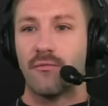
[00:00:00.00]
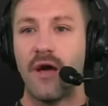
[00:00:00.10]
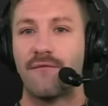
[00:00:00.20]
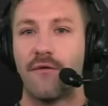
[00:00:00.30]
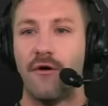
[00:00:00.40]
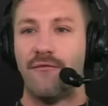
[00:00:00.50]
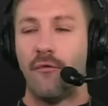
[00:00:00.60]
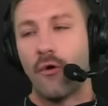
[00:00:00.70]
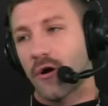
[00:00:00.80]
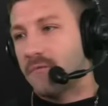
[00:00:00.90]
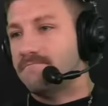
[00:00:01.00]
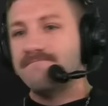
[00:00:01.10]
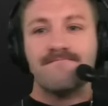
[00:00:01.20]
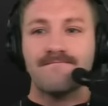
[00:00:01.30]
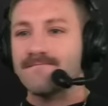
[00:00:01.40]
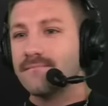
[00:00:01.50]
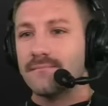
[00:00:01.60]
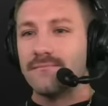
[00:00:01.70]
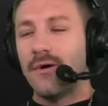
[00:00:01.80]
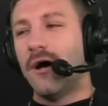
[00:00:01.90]
Renfrow for,
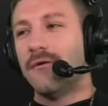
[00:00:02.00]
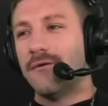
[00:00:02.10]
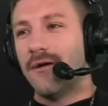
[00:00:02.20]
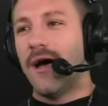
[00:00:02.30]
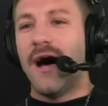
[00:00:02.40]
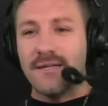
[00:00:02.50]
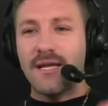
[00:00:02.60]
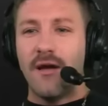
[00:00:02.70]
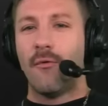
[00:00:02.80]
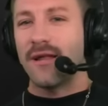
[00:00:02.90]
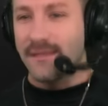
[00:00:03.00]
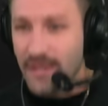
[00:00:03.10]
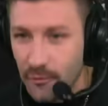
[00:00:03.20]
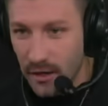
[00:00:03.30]
well, I'll tell you what I think